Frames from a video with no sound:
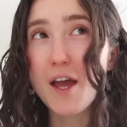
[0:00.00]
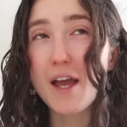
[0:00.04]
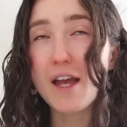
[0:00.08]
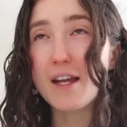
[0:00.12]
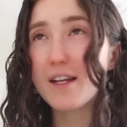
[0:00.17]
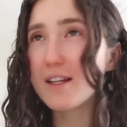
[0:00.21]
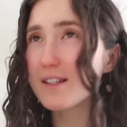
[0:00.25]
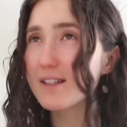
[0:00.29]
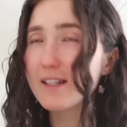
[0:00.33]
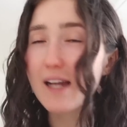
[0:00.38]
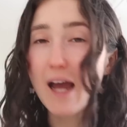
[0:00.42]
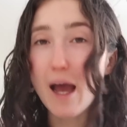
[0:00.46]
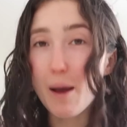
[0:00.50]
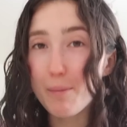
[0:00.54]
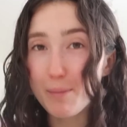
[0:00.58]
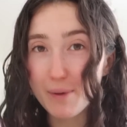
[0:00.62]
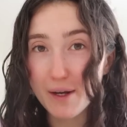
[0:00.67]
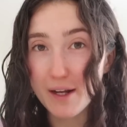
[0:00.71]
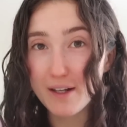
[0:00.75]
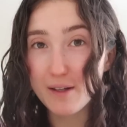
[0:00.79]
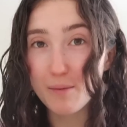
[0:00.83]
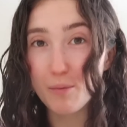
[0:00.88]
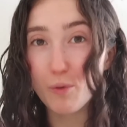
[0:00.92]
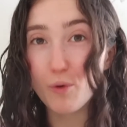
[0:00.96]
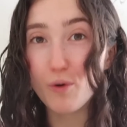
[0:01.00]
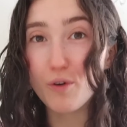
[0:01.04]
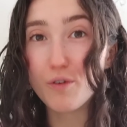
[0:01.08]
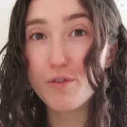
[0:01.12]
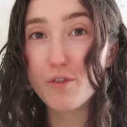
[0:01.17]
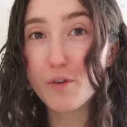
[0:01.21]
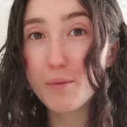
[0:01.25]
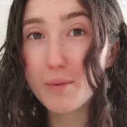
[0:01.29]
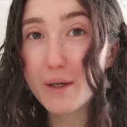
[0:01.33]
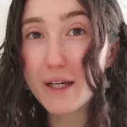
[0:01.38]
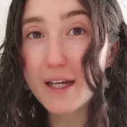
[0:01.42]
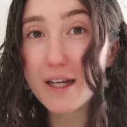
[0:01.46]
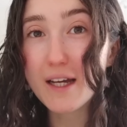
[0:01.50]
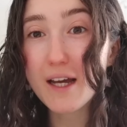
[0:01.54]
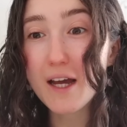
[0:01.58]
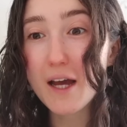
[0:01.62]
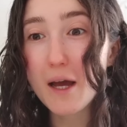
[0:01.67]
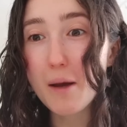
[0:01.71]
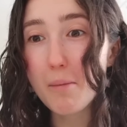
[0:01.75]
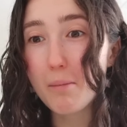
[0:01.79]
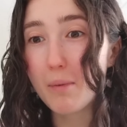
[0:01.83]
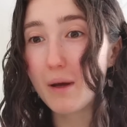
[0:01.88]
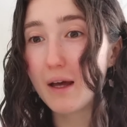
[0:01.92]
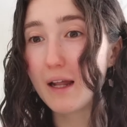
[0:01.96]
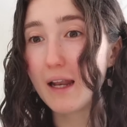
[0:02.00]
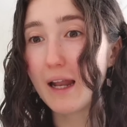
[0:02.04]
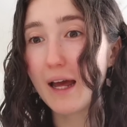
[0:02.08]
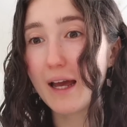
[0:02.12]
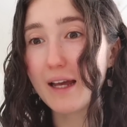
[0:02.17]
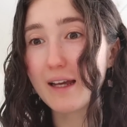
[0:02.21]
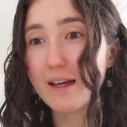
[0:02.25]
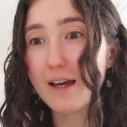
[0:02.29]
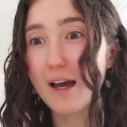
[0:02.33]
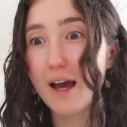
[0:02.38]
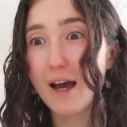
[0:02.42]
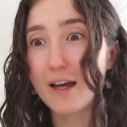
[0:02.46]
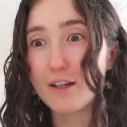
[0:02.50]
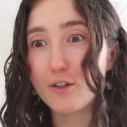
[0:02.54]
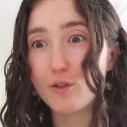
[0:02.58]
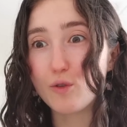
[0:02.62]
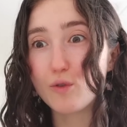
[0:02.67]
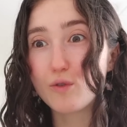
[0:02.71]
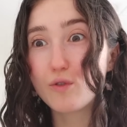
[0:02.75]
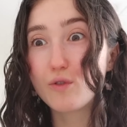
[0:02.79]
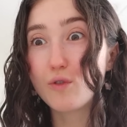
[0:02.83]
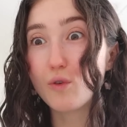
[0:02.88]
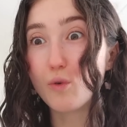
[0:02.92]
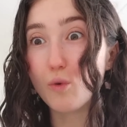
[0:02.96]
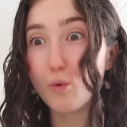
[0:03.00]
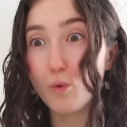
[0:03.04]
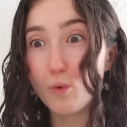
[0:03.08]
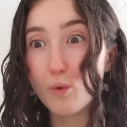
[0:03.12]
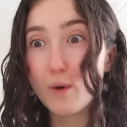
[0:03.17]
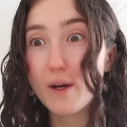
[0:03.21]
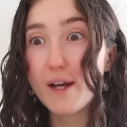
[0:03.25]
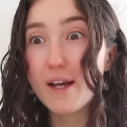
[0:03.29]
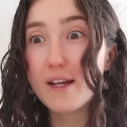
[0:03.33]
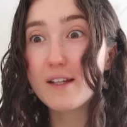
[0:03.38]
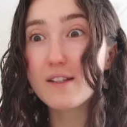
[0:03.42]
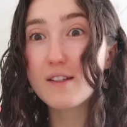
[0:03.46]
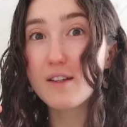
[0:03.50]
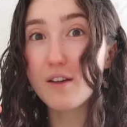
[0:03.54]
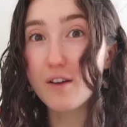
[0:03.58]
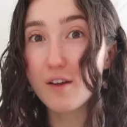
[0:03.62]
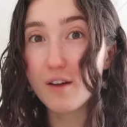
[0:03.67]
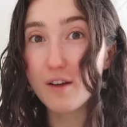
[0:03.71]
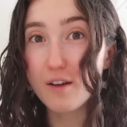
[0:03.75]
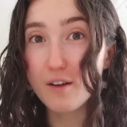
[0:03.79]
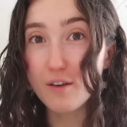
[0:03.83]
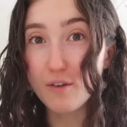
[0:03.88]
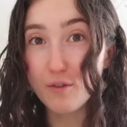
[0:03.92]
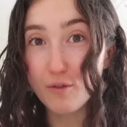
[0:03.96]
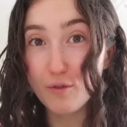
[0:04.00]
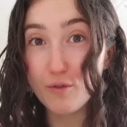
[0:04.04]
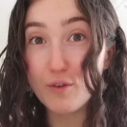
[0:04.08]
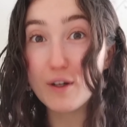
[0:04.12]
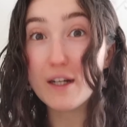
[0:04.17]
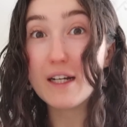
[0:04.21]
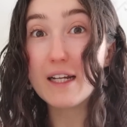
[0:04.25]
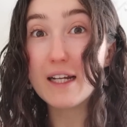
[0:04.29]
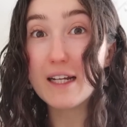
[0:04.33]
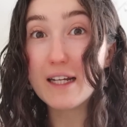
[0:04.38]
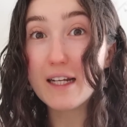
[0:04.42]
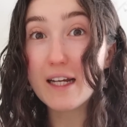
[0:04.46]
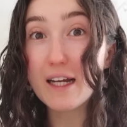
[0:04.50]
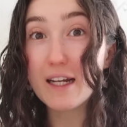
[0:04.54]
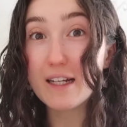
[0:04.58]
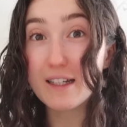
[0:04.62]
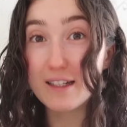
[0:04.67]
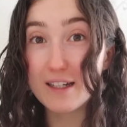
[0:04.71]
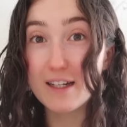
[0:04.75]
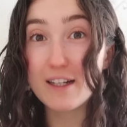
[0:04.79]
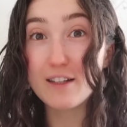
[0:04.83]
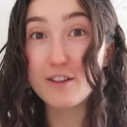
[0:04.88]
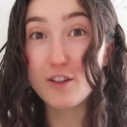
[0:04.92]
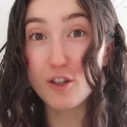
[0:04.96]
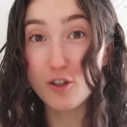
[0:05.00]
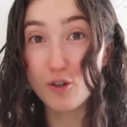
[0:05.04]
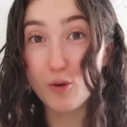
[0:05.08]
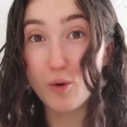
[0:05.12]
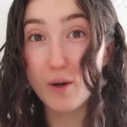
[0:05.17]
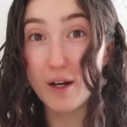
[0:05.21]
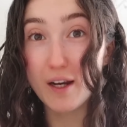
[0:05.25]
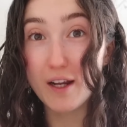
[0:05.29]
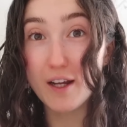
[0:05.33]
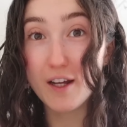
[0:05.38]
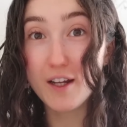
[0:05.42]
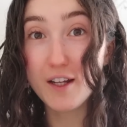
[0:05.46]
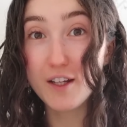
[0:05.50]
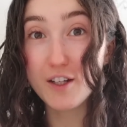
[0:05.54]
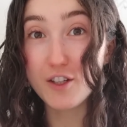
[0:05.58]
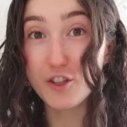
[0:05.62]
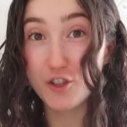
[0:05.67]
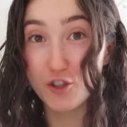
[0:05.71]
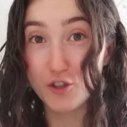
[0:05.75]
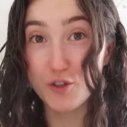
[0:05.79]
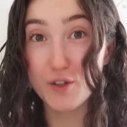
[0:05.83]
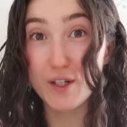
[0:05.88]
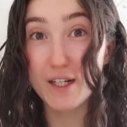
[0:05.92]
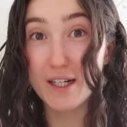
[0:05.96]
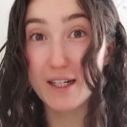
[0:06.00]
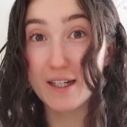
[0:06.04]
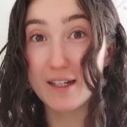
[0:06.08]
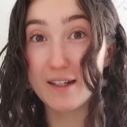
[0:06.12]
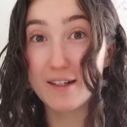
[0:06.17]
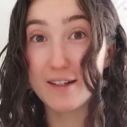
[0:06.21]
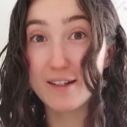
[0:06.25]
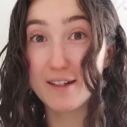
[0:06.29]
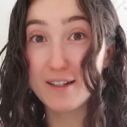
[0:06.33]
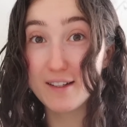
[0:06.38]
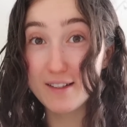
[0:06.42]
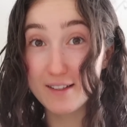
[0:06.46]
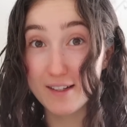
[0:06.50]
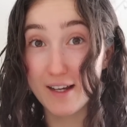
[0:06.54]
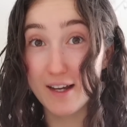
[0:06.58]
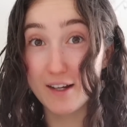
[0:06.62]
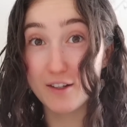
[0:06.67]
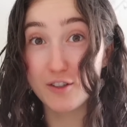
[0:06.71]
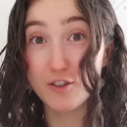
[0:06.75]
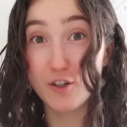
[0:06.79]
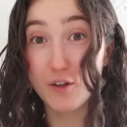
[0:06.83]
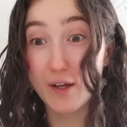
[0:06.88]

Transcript: it doesn't happen anymore for me, but like, I used to always really need the toilet during sex.